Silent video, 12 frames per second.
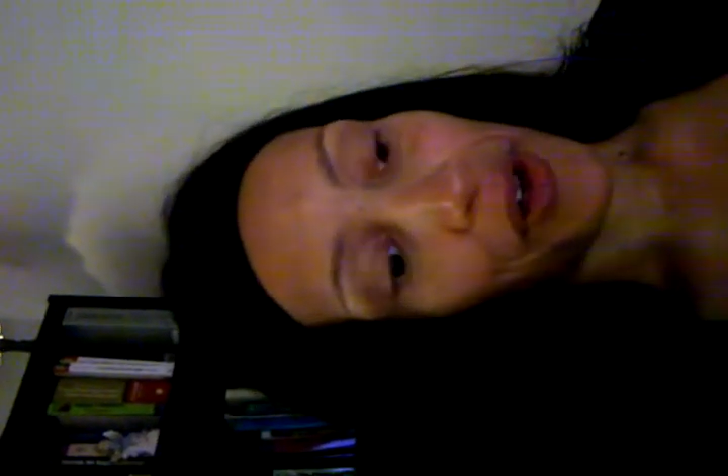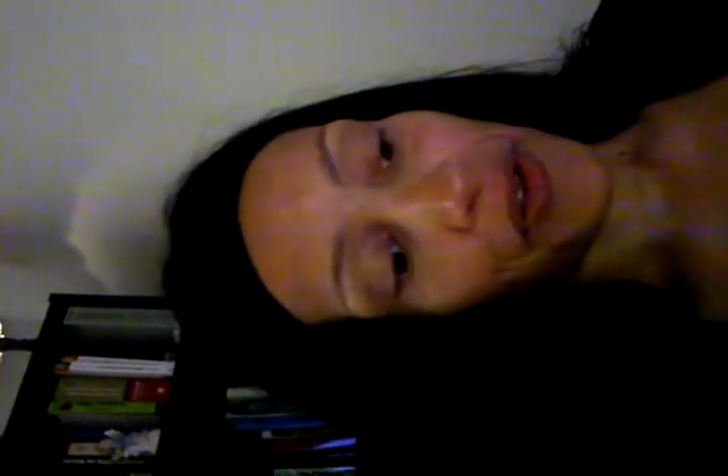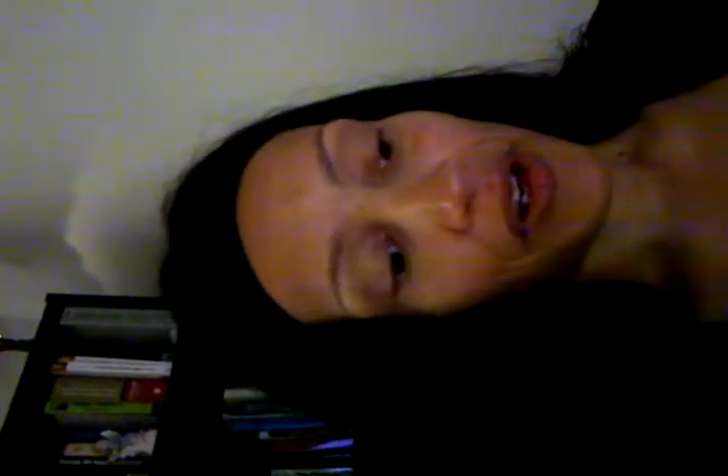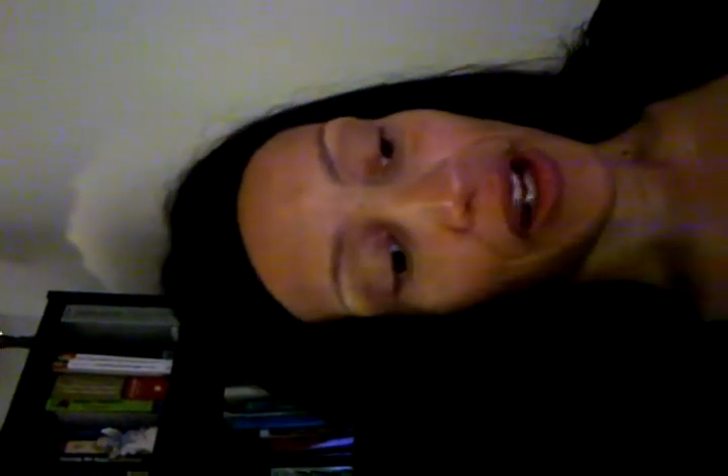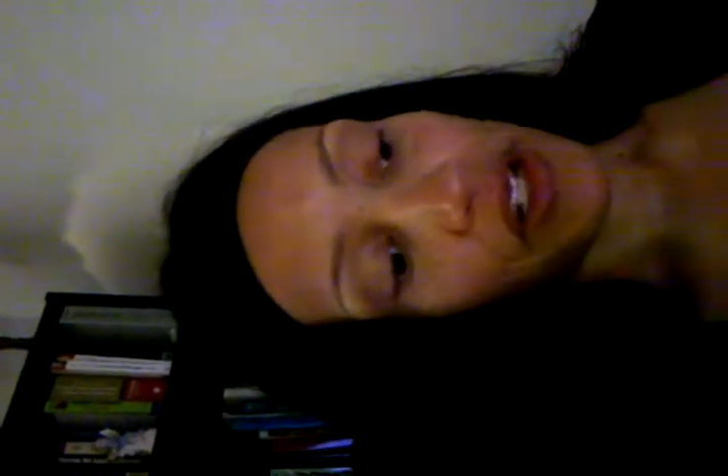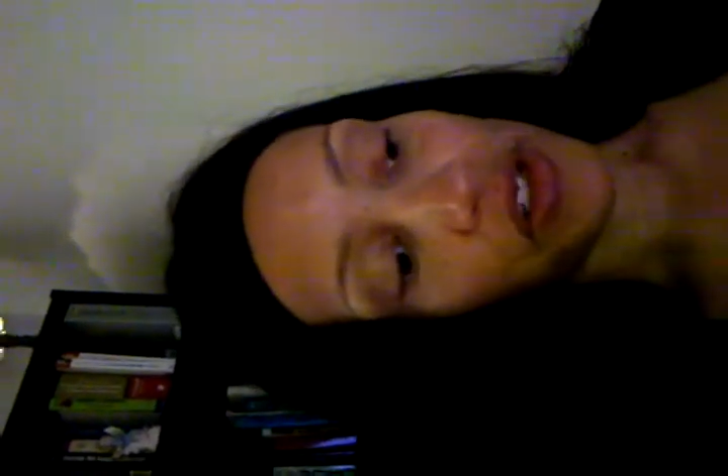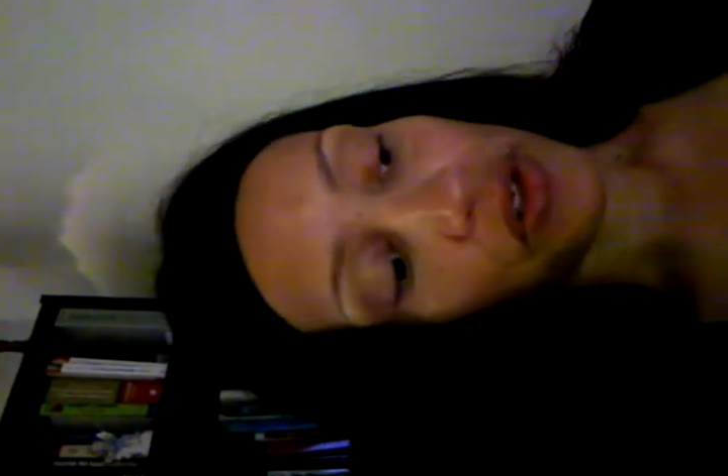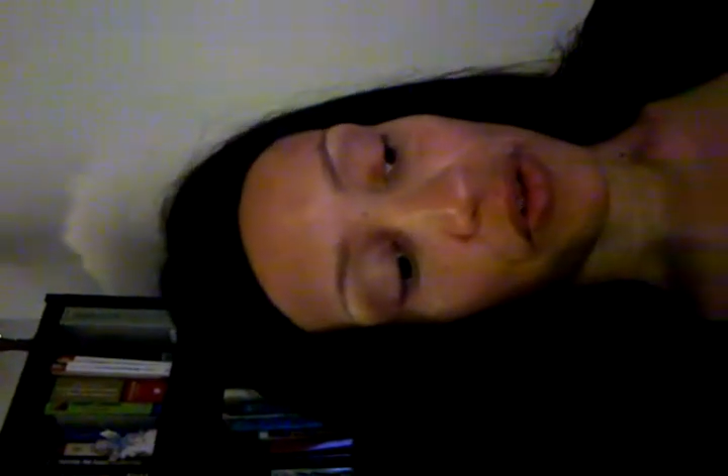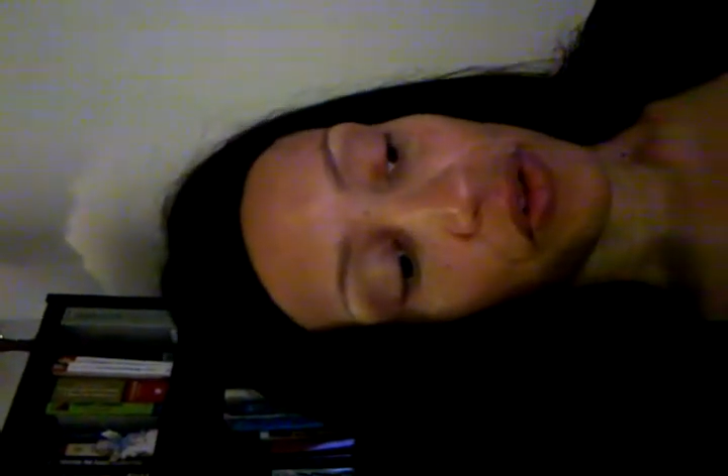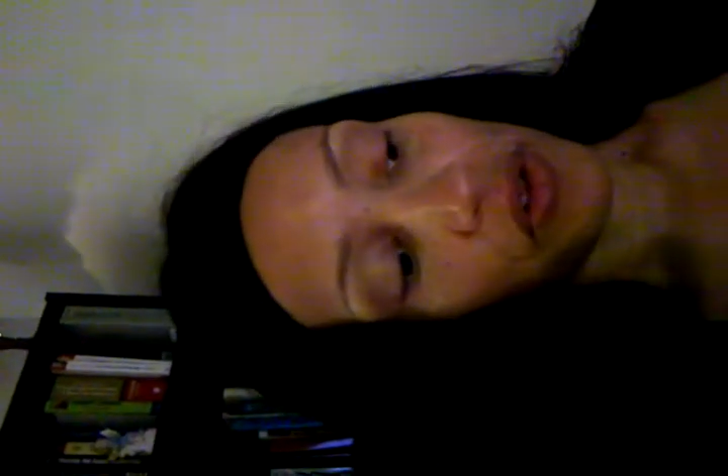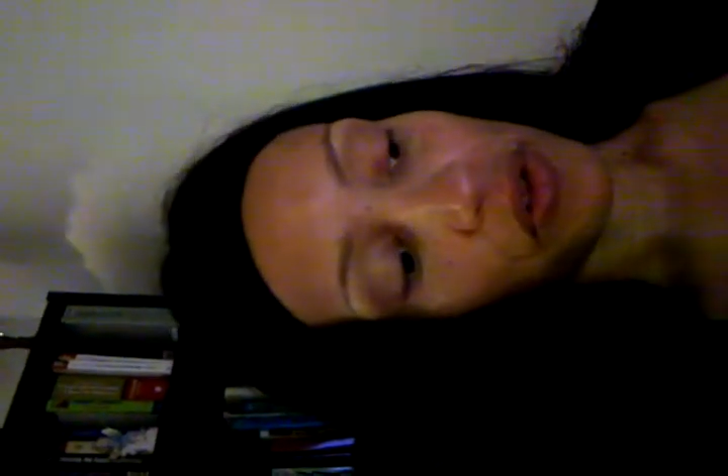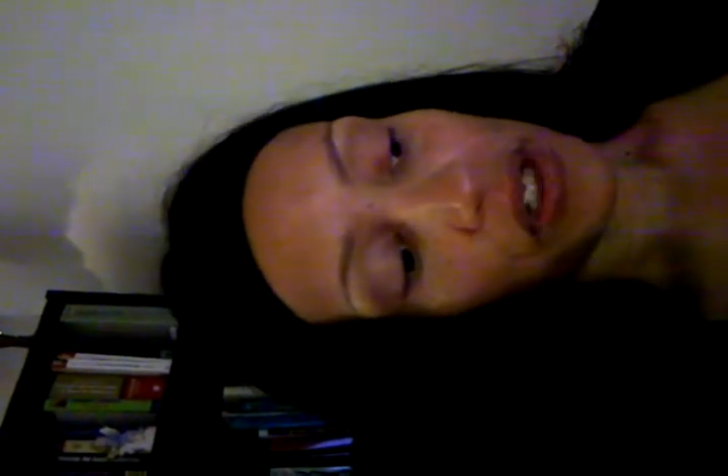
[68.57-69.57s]
you know that I
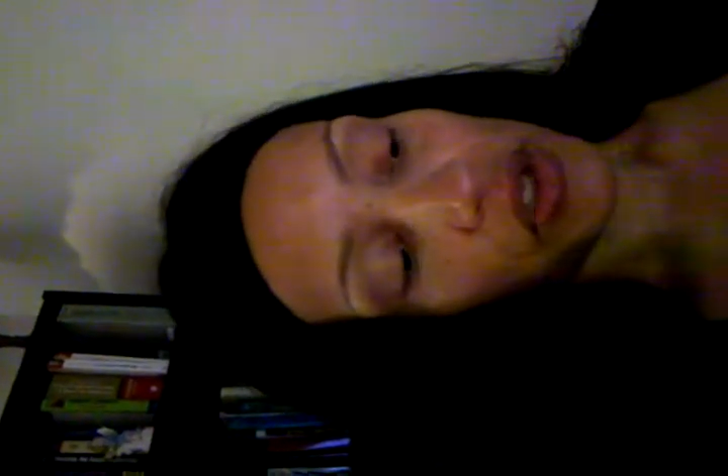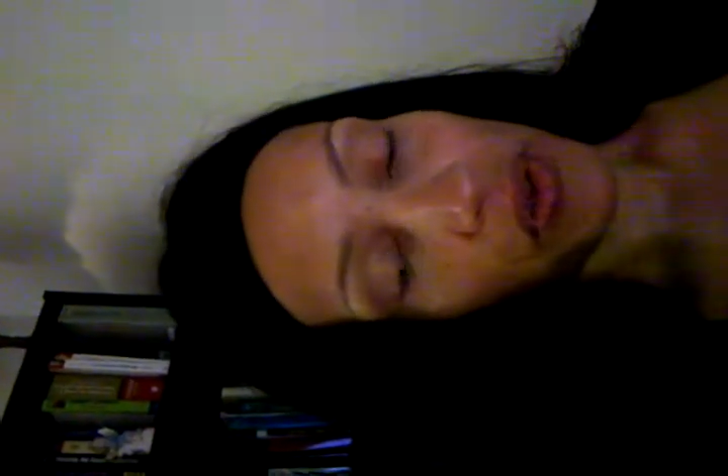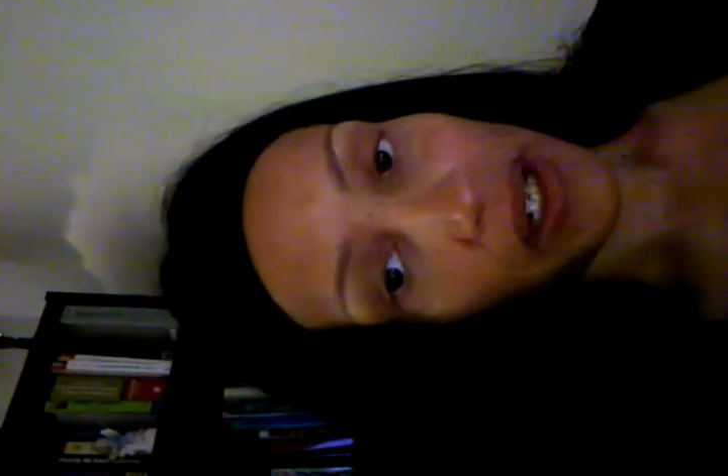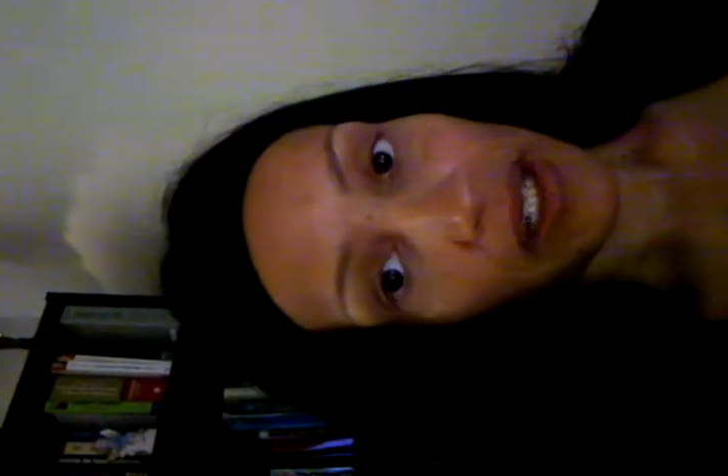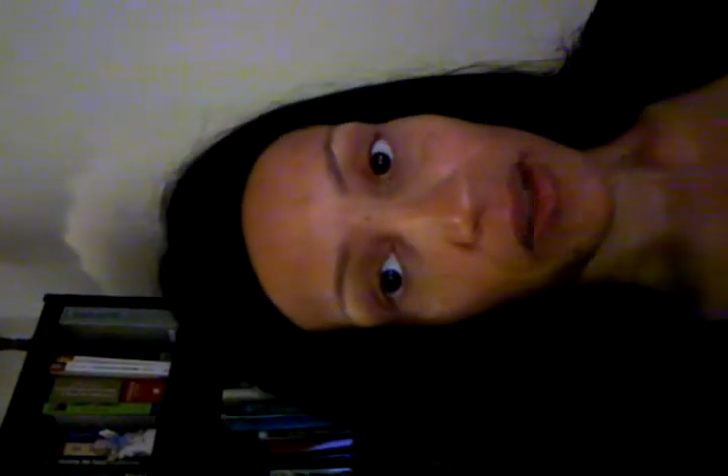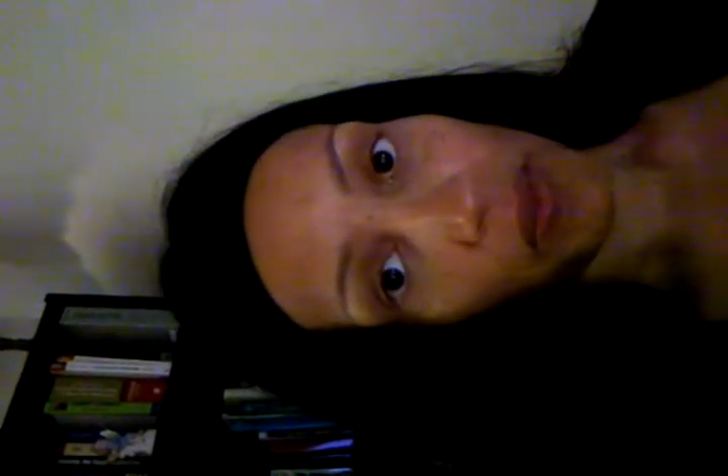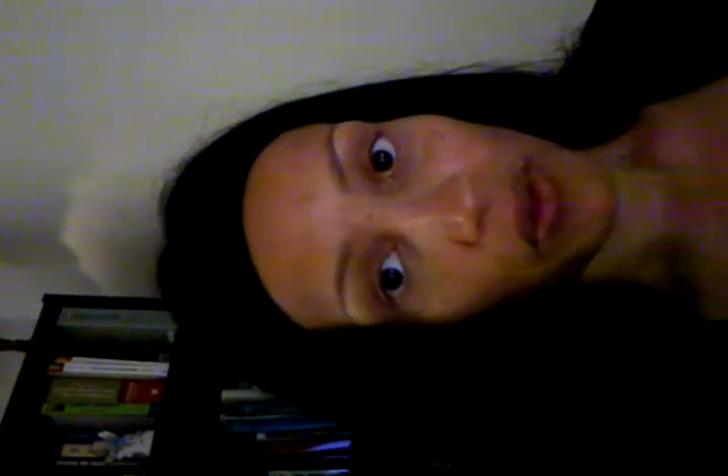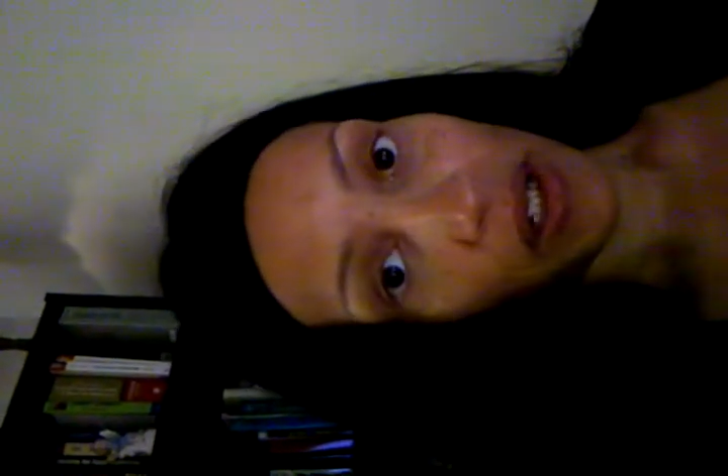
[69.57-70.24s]
do green drink